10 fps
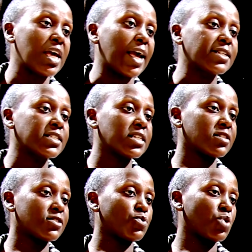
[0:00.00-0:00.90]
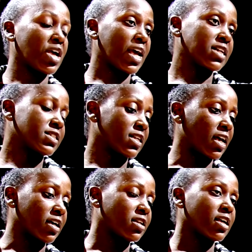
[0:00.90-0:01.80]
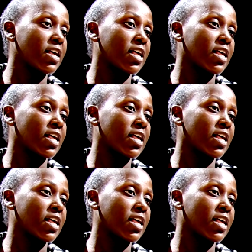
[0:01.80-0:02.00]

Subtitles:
And since we had said